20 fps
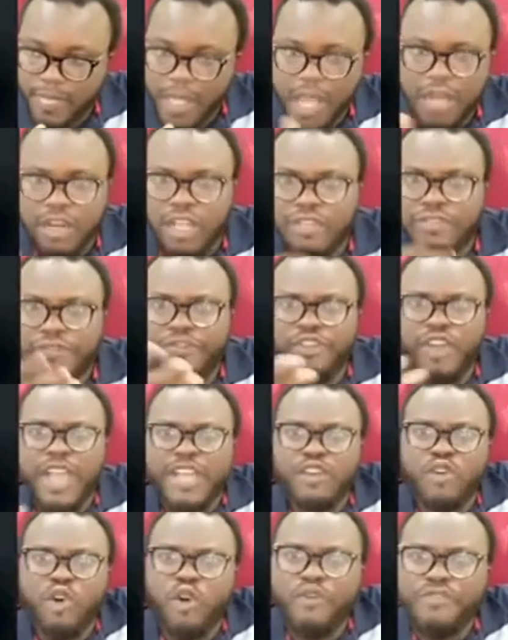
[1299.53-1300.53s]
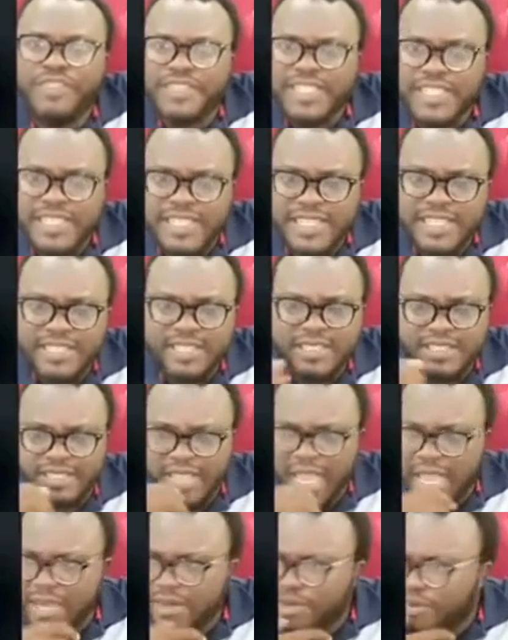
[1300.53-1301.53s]
A lot of you are in overseas
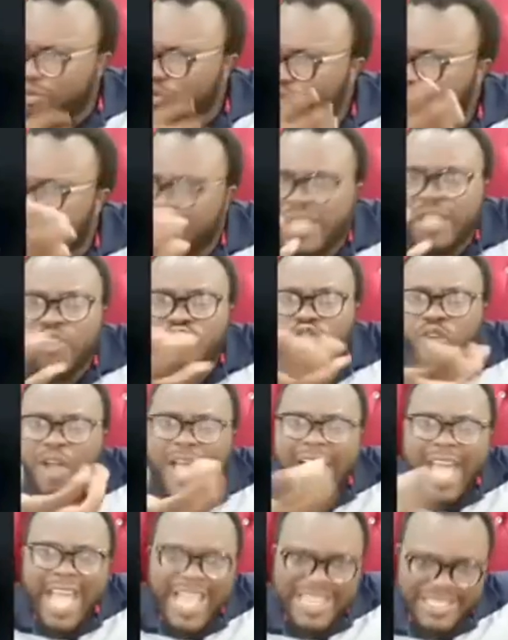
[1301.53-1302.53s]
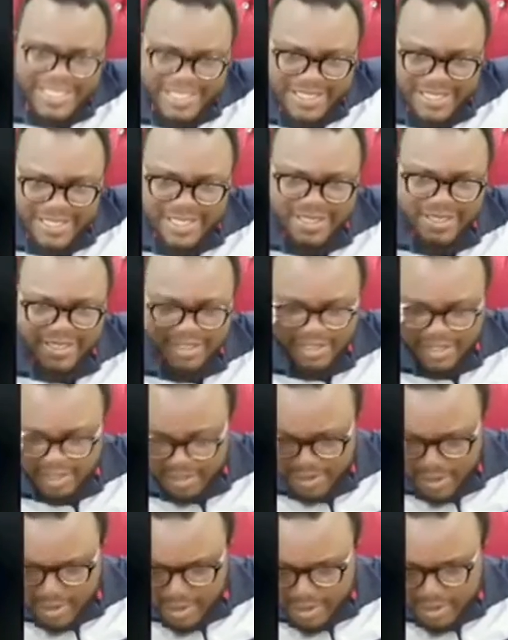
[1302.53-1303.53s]
and you begin to ask,
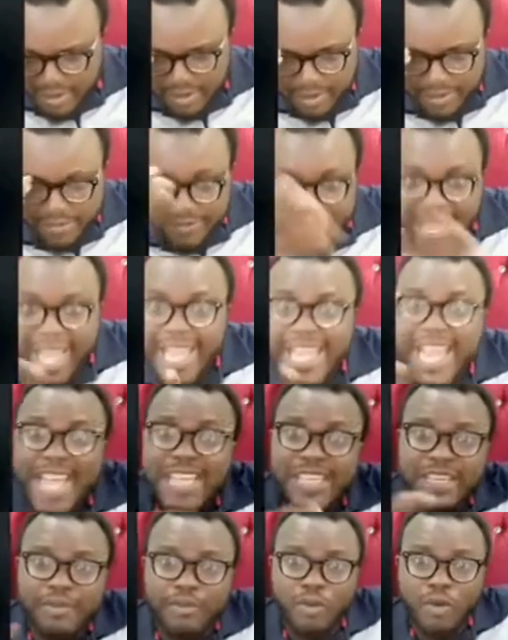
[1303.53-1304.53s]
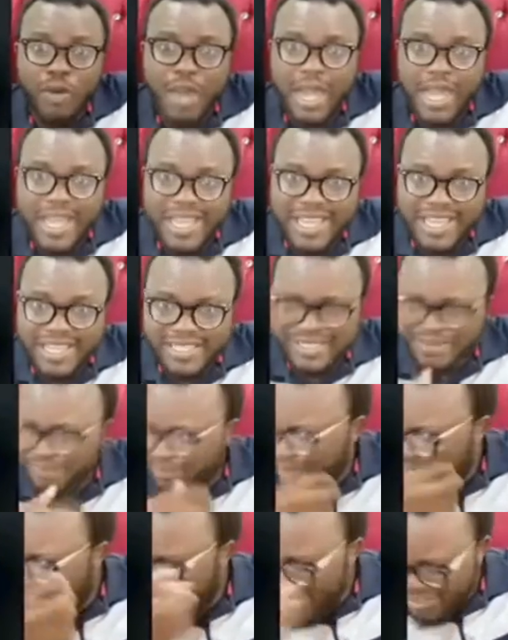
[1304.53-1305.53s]
Viaya Yimoa, the
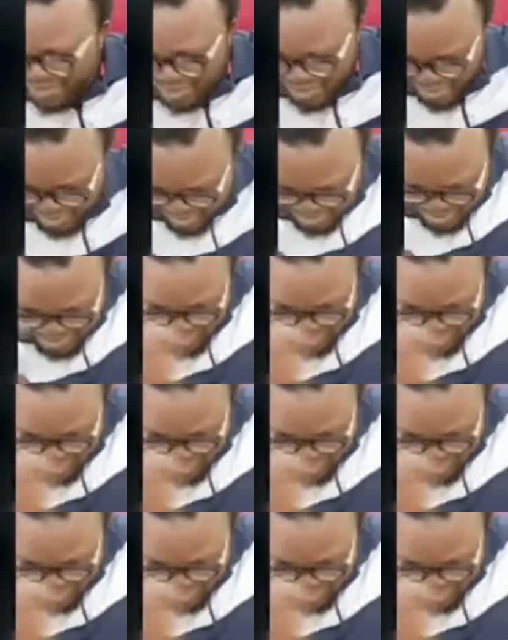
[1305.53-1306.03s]
palace